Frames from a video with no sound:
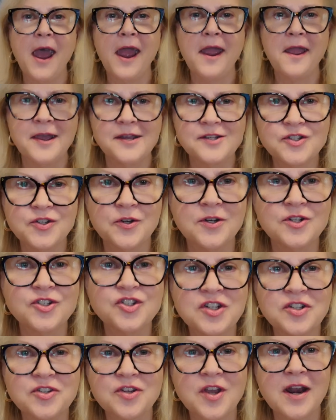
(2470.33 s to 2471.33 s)
I the asked crust?
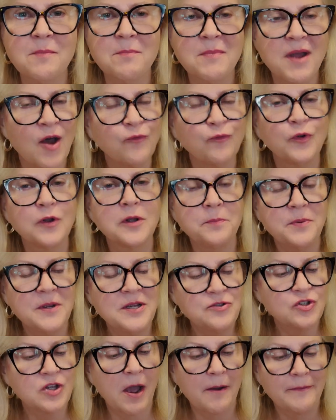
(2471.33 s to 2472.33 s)
her, she's got a mouthful of
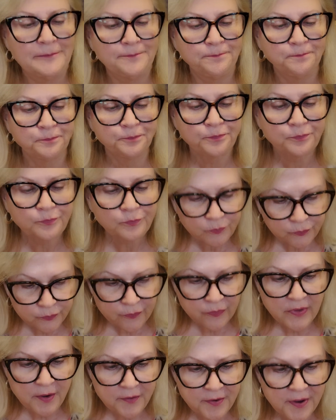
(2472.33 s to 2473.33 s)
pizza. The crust?
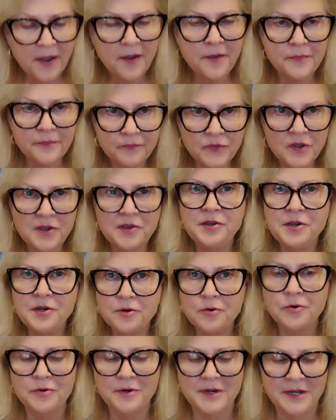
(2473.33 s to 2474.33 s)
Yeah, yeah. the
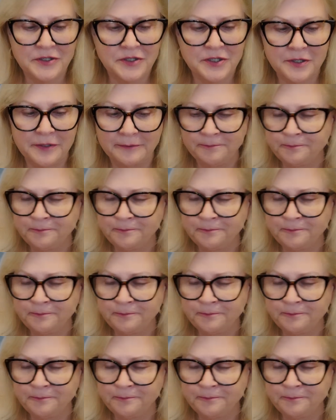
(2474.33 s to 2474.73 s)
keto crust.